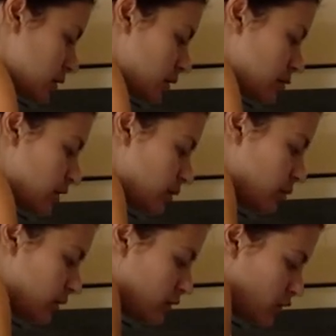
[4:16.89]
I might
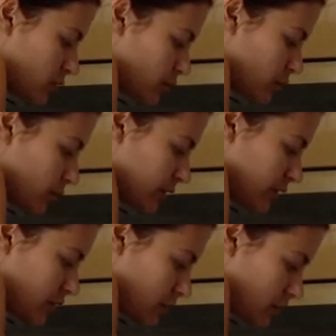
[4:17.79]
be just probably
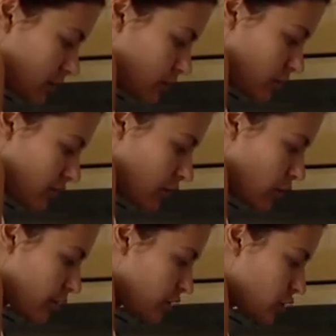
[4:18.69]
using
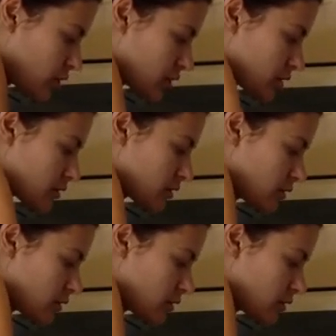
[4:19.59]
oranges,